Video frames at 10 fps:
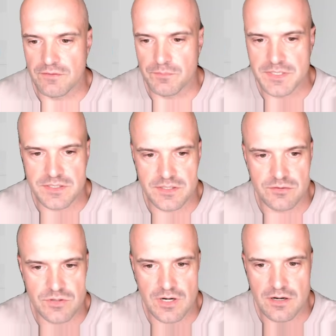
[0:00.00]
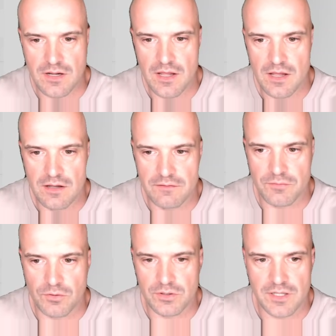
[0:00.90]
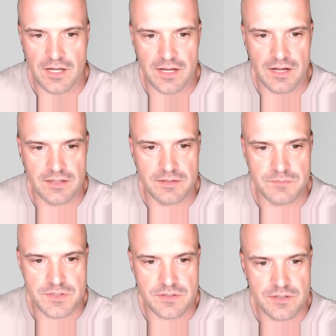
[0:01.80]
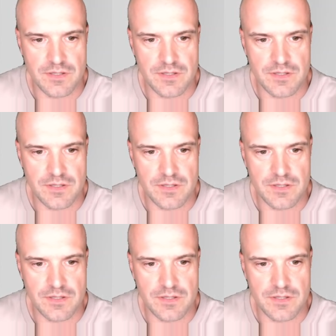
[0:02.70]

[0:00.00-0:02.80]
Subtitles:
from Business Central with all the line items,